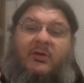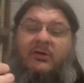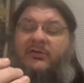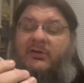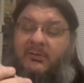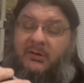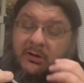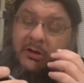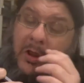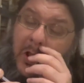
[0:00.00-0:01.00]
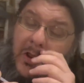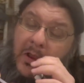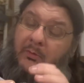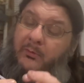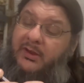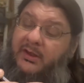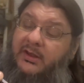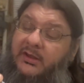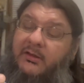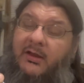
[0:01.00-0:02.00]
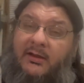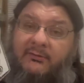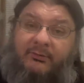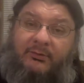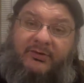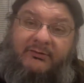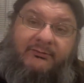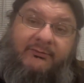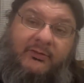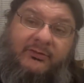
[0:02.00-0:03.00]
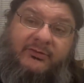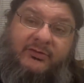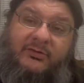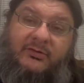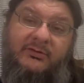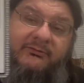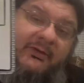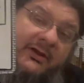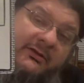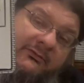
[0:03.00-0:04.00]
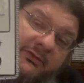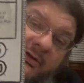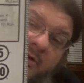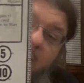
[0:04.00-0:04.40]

cards anyway. We, of course, have first, if I can figure